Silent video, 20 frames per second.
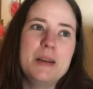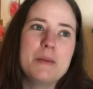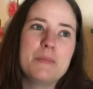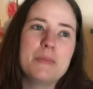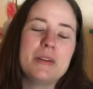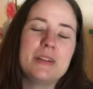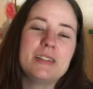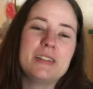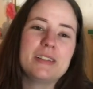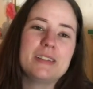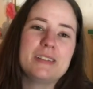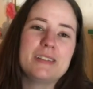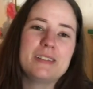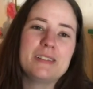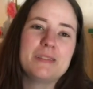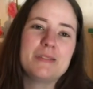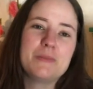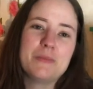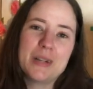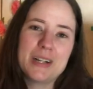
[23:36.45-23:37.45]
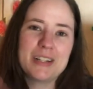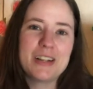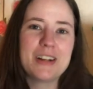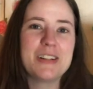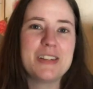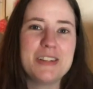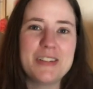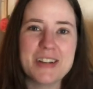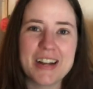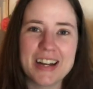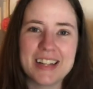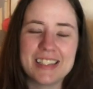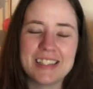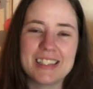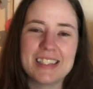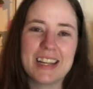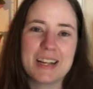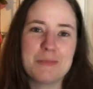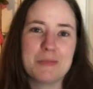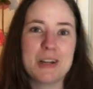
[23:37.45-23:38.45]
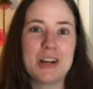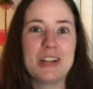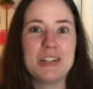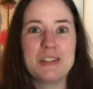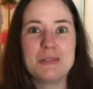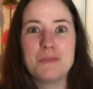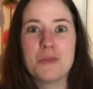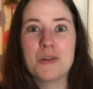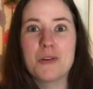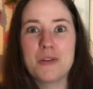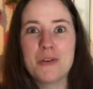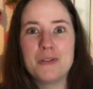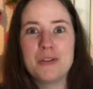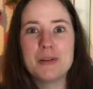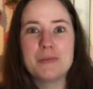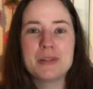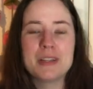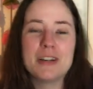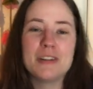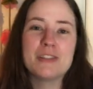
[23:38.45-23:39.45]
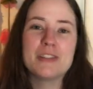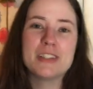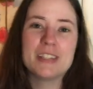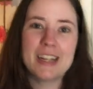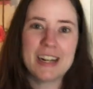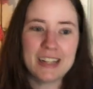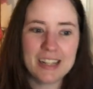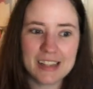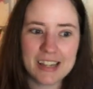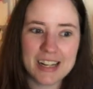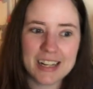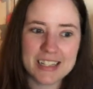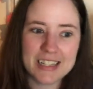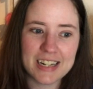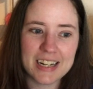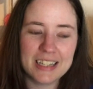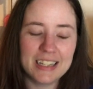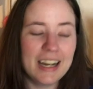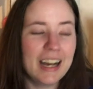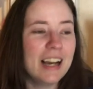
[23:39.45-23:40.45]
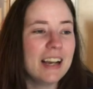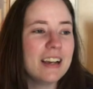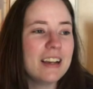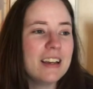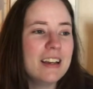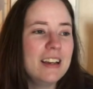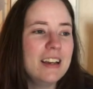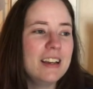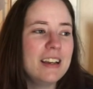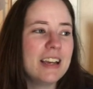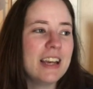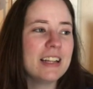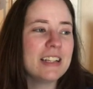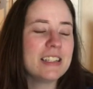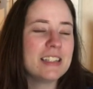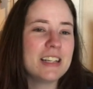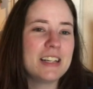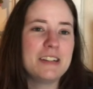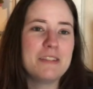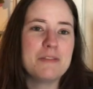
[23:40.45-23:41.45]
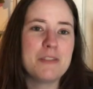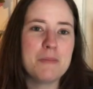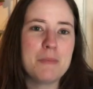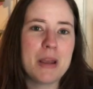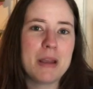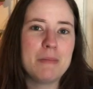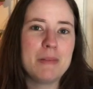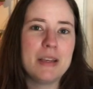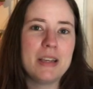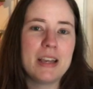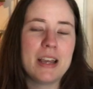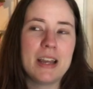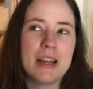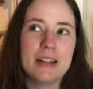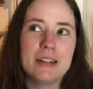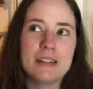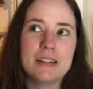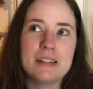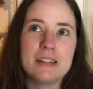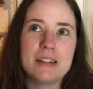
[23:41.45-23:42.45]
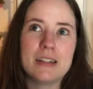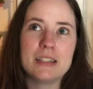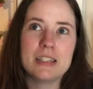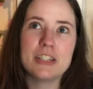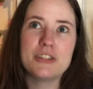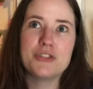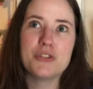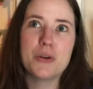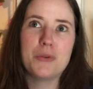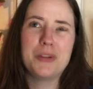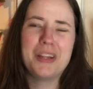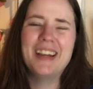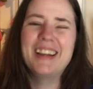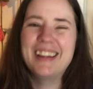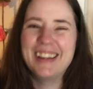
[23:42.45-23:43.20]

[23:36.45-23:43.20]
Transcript: But when I talk to you guys, it's like I'm talking to more grown-ups that understand the things that I like instead of a baby and a six-year-old.